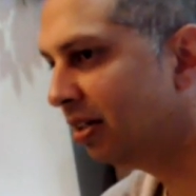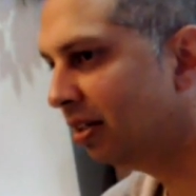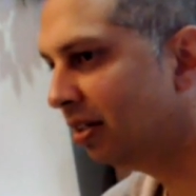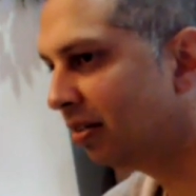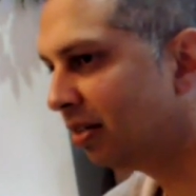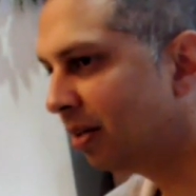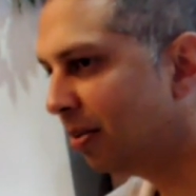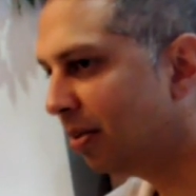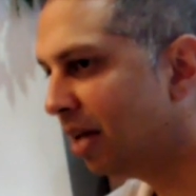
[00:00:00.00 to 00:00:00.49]

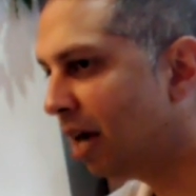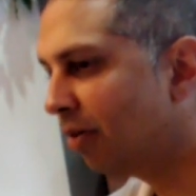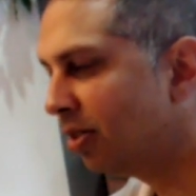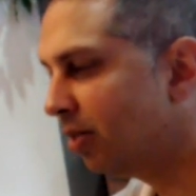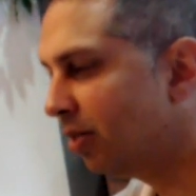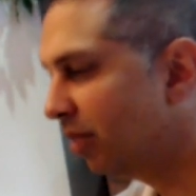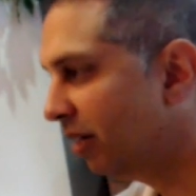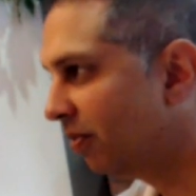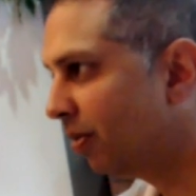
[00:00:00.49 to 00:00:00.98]
a couple
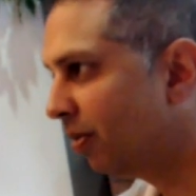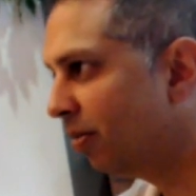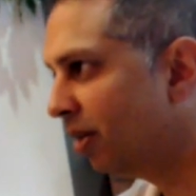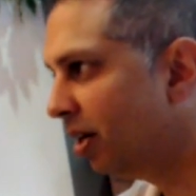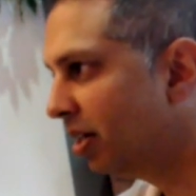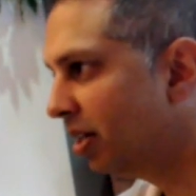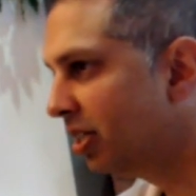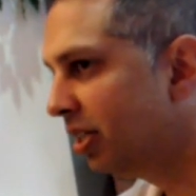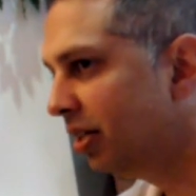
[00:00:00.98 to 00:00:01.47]
hours away from
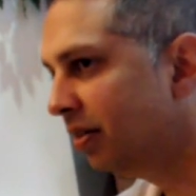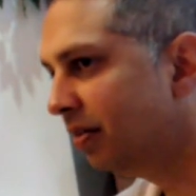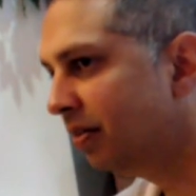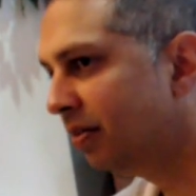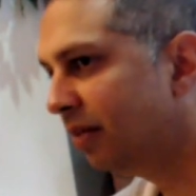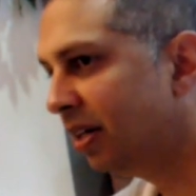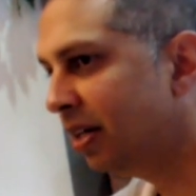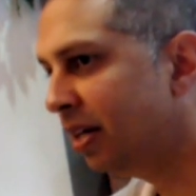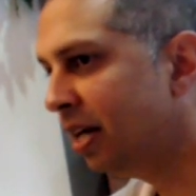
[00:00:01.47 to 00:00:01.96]
launch
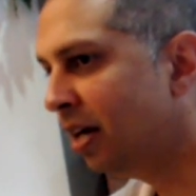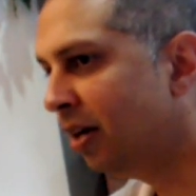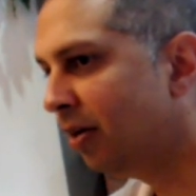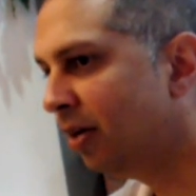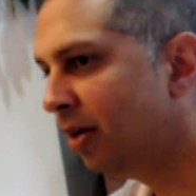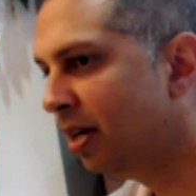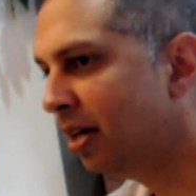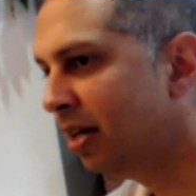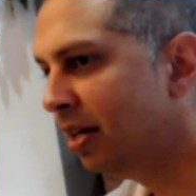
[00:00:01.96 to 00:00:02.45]
here right
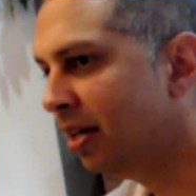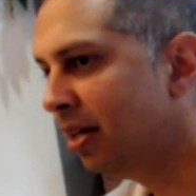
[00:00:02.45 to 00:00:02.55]
now,